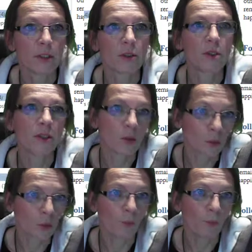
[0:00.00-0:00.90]
So just
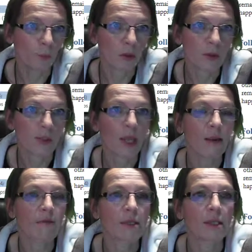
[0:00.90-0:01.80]
to
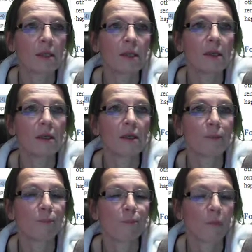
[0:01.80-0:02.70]
stay within
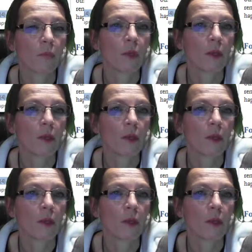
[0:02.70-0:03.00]
the